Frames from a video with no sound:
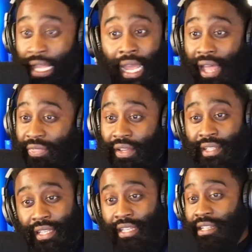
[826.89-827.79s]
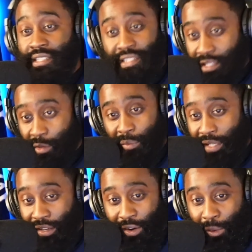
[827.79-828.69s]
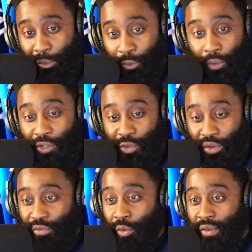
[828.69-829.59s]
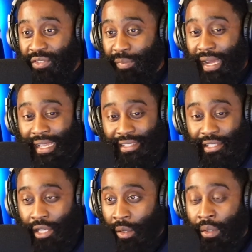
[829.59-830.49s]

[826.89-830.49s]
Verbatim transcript: I think that he still be gone before the 24th spot. You know,